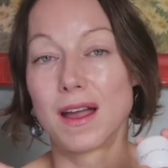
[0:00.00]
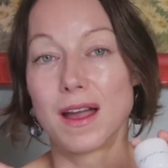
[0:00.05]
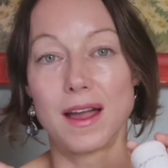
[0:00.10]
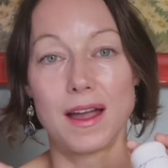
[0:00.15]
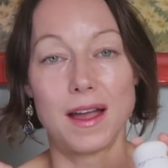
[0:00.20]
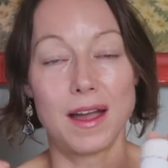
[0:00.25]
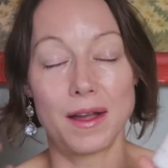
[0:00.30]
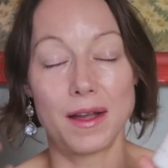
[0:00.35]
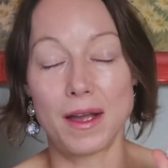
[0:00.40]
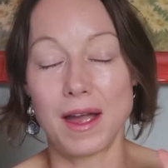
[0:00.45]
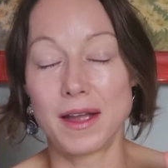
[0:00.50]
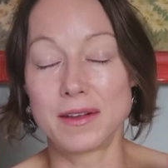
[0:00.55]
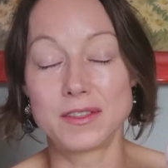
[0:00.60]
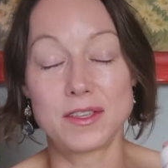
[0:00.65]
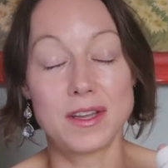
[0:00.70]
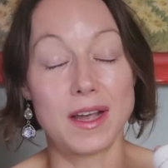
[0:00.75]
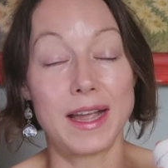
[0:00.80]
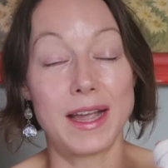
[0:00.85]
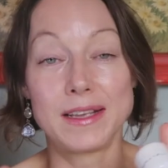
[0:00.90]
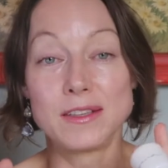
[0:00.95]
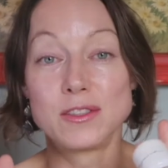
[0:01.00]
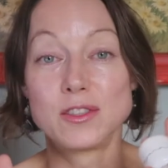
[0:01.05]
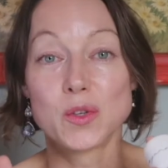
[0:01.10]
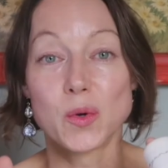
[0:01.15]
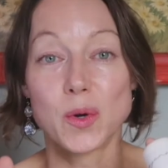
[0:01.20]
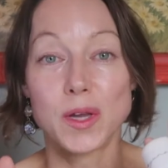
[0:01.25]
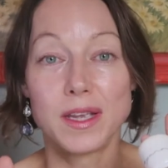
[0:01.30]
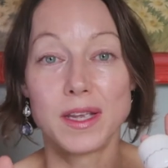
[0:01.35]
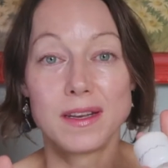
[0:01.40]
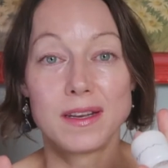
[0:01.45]
I
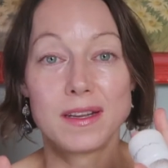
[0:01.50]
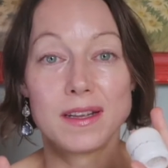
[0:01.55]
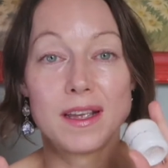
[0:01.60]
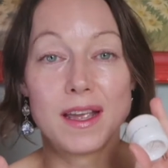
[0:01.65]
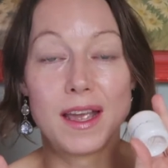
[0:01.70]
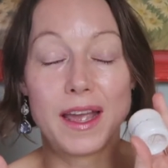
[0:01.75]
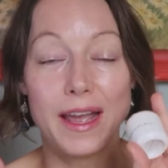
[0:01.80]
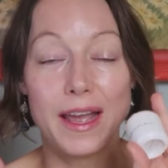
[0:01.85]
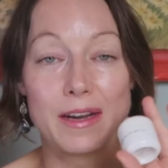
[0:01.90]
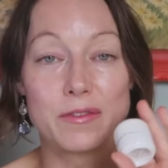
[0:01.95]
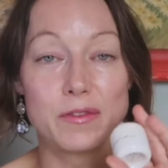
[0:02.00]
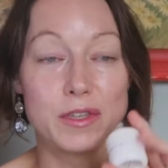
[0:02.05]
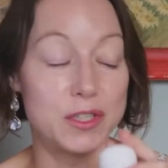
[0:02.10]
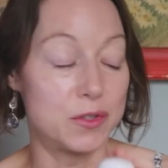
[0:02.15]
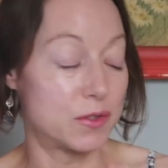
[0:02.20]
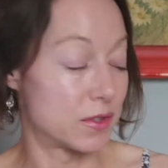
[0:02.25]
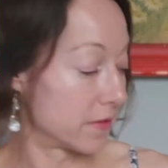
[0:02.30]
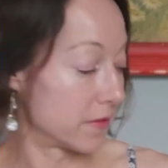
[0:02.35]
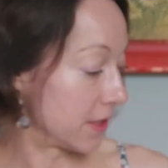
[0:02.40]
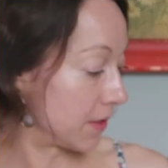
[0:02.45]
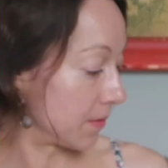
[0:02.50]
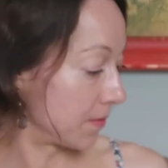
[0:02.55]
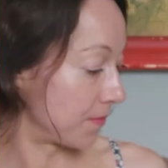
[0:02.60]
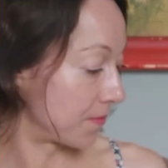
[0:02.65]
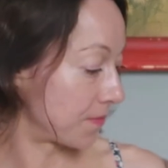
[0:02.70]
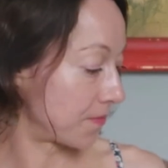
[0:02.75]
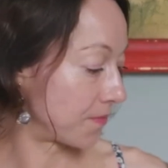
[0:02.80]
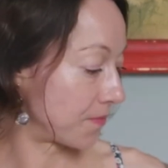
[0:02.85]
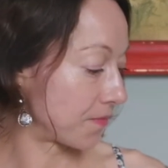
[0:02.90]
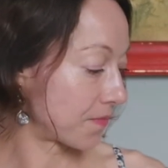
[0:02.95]
enjoyed every use of it.
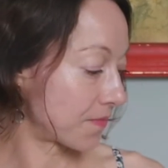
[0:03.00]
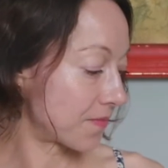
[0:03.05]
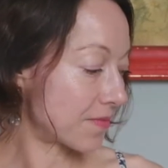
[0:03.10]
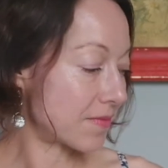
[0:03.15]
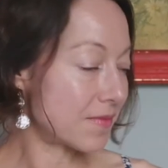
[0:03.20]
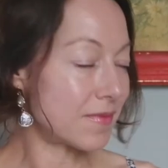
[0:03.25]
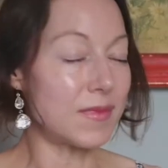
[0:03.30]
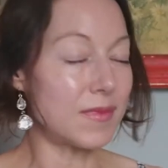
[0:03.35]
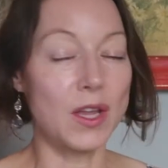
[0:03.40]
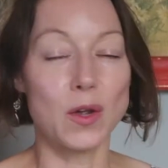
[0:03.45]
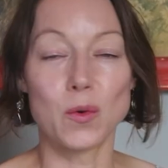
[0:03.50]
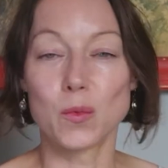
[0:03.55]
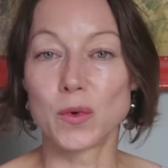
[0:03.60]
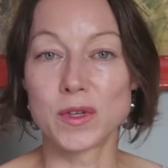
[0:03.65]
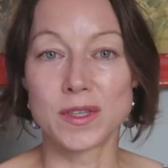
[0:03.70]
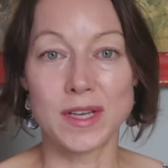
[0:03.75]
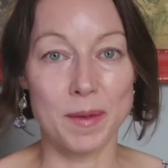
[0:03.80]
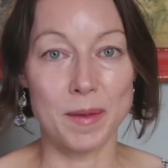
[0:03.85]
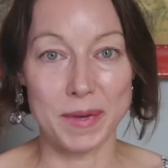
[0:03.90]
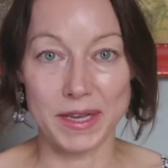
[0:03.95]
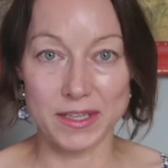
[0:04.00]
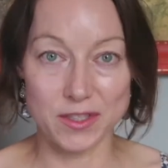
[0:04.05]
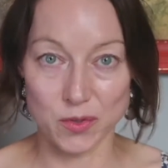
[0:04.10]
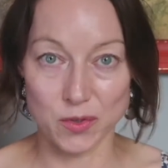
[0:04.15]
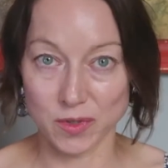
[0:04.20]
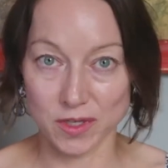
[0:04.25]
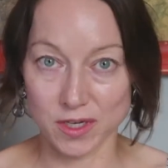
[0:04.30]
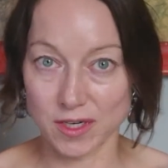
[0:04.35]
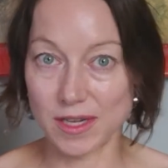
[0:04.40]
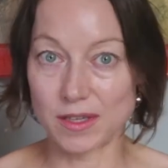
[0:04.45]
Would not pay
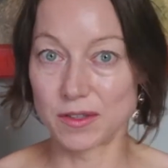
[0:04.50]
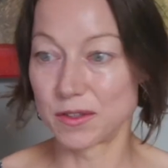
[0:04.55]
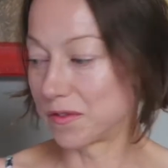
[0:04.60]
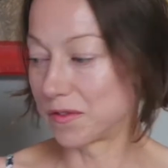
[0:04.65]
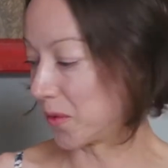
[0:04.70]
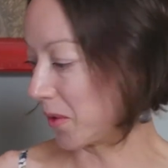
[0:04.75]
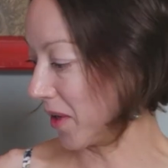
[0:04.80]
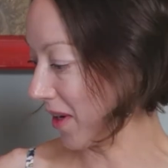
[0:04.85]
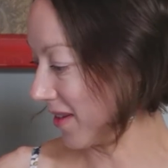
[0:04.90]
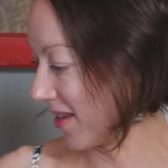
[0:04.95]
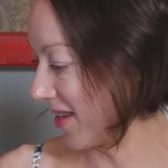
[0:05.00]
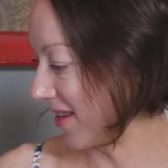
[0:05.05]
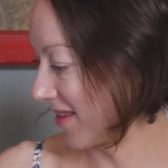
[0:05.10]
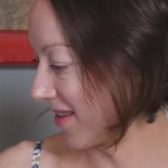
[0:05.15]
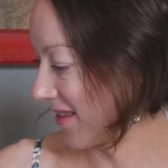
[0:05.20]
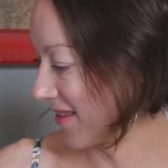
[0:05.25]
$200 for it.